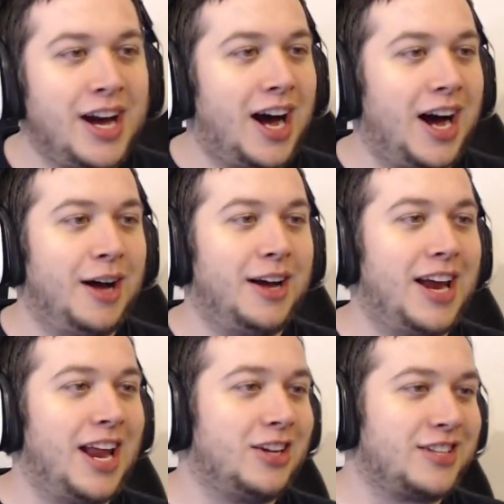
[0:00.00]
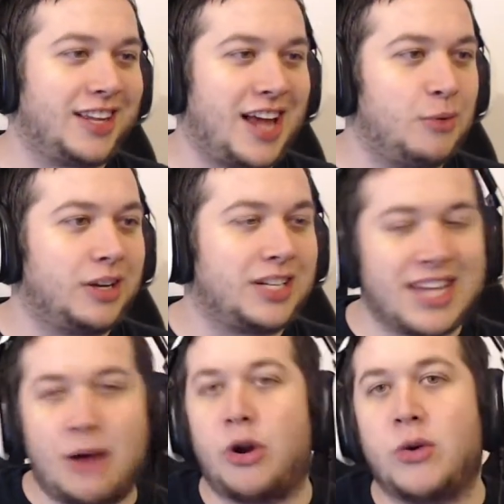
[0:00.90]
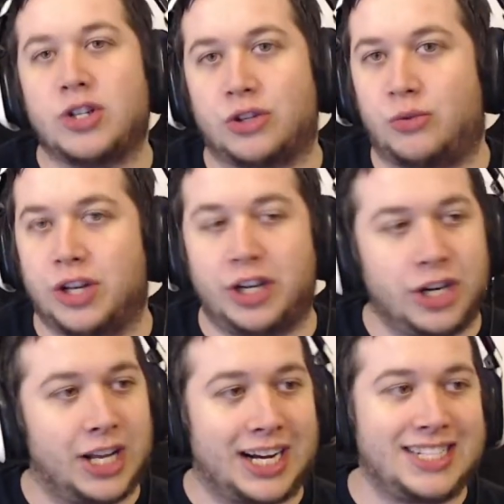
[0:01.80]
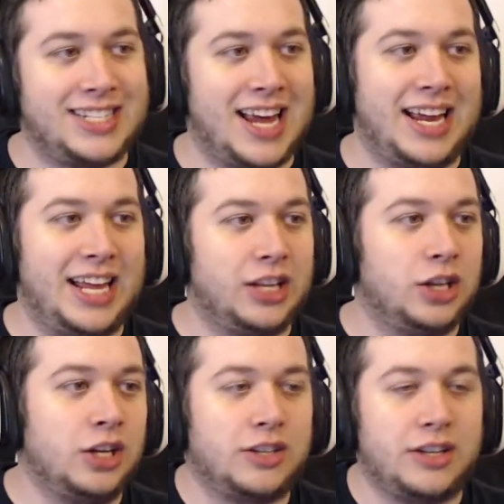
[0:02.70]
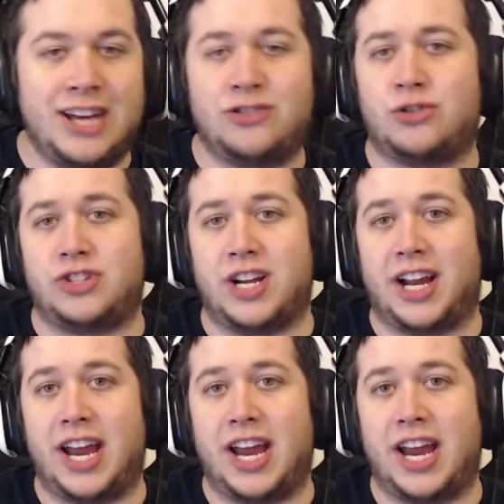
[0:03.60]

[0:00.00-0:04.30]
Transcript: Uh, and it looks like that one, because that one always looked really good. Like I said, it looked interesting.